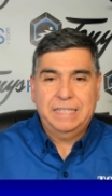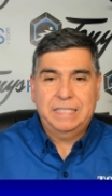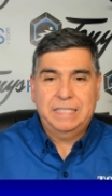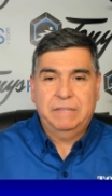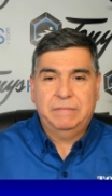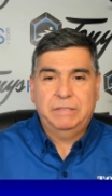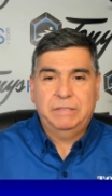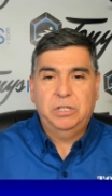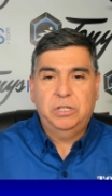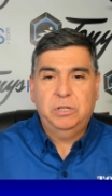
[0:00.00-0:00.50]

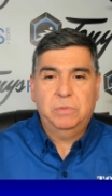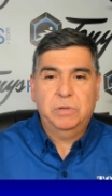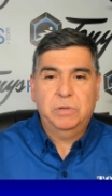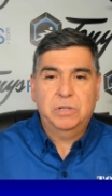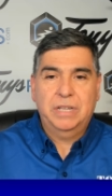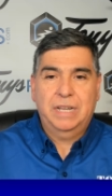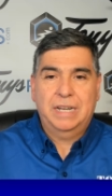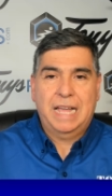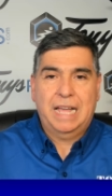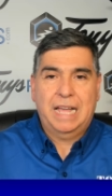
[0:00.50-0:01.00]

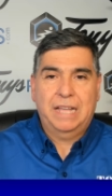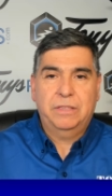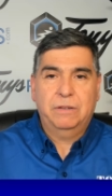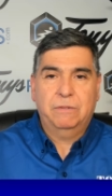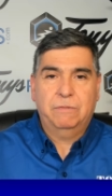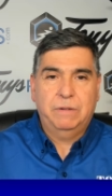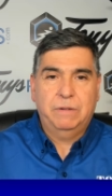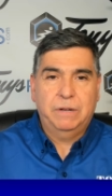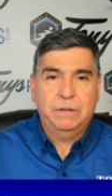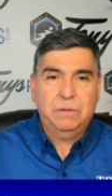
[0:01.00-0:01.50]
72% at the
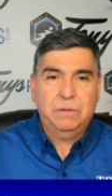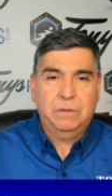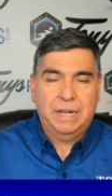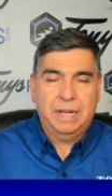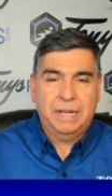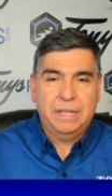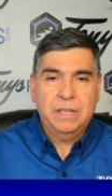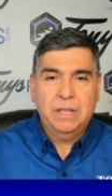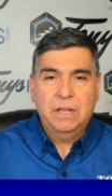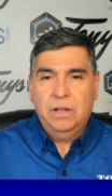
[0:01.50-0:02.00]
free throw
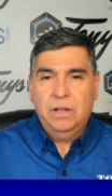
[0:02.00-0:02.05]
line.